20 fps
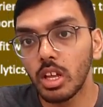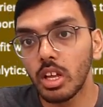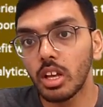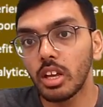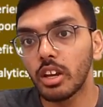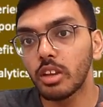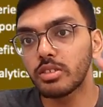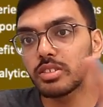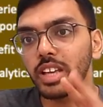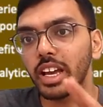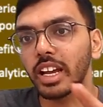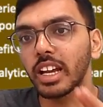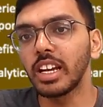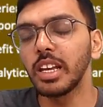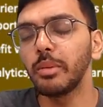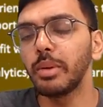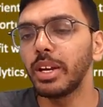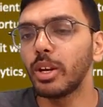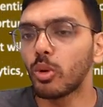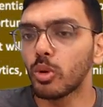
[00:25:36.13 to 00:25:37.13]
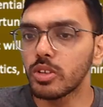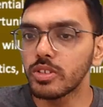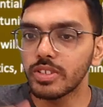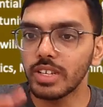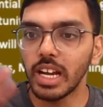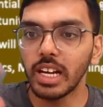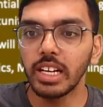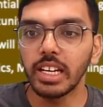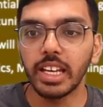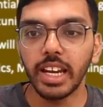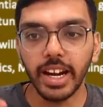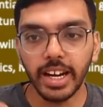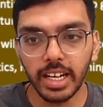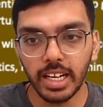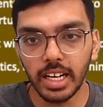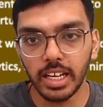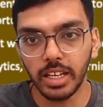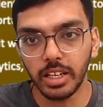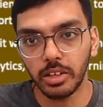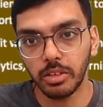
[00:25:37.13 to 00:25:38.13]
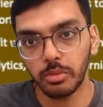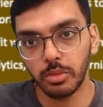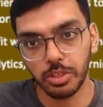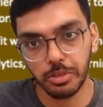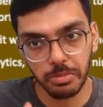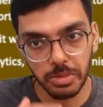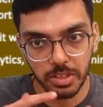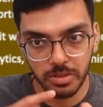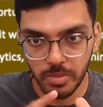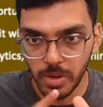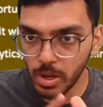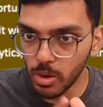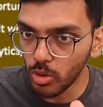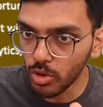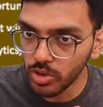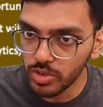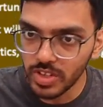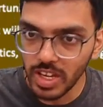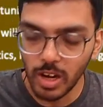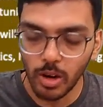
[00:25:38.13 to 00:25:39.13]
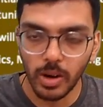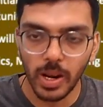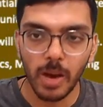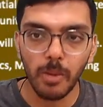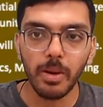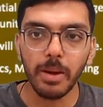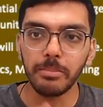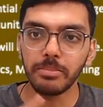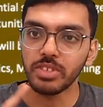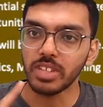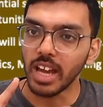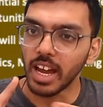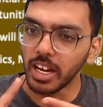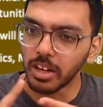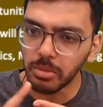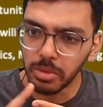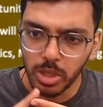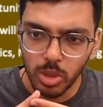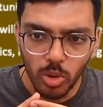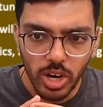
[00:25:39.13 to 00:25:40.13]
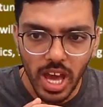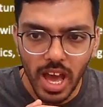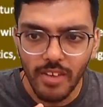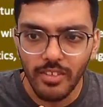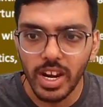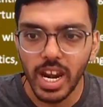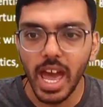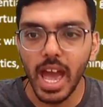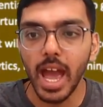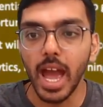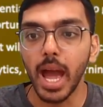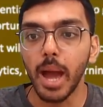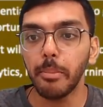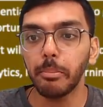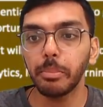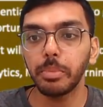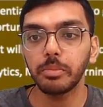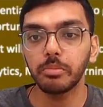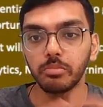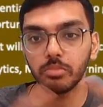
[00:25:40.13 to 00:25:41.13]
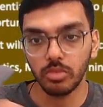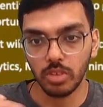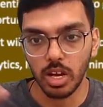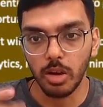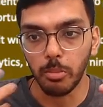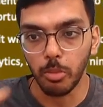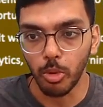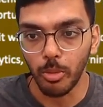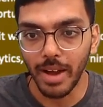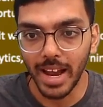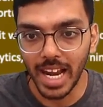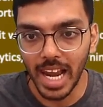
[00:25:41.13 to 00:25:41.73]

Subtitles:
Now secondly, we don't sell directly, which means we don't sell on our website, we don't have an app, a mobile